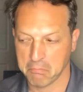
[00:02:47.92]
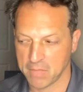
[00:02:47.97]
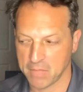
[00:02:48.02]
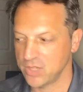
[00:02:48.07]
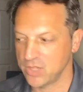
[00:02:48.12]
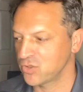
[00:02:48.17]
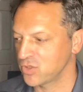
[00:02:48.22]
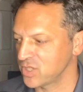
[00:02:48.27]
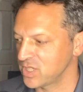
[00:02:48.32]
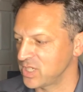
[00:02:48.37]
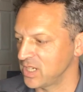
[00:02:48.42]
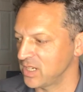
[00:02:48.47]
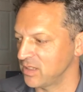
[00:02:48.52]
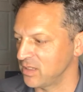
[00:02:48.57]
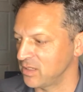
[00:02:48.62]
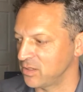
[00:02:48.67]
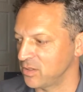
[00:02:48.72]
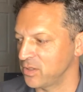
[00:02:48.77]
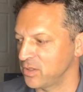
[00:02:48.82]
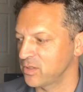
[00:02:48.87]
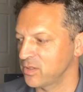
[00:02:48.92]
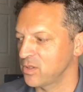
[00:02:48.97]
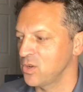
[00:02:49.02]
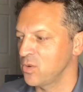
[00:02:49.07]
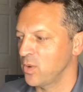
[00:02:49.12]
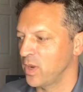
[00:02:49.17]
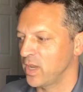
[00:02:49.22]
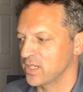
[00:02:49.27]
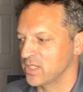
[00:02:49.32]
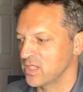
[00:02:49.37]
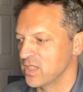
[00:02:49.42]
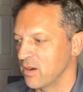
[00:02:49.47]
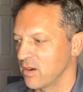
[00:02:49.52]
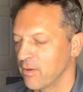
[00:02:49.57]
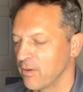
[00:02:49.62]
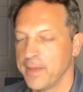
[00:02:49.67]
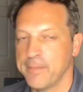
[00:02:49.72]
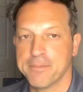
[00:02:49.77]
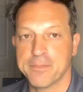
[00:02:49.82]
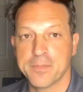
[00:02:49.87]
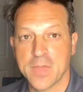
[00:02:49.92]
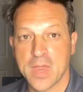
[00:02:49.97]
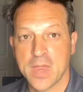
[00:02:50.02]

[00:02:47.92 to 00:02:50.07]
Interesting little nuance there, right?